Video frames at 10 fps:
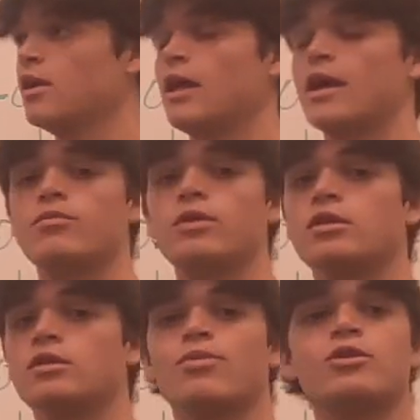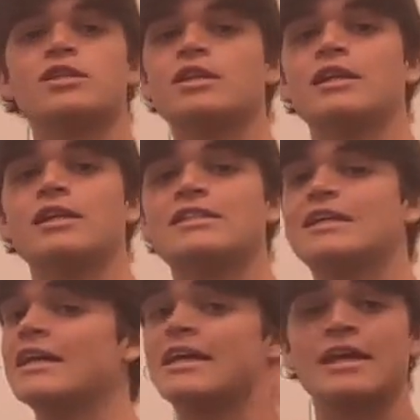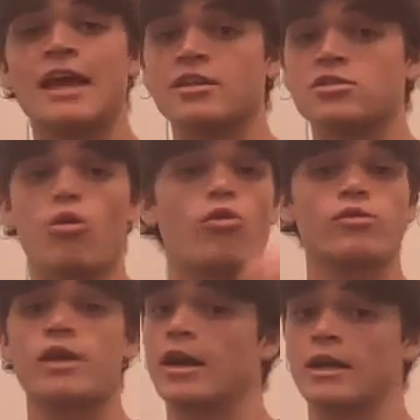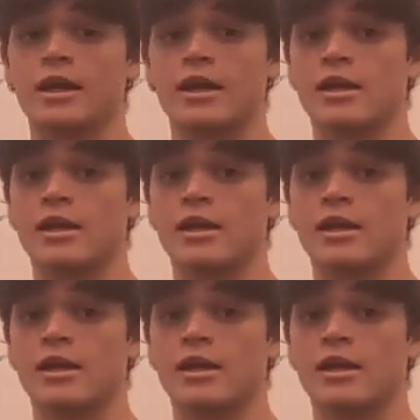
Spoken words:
that can be the person is going to get cancer or they're not going to get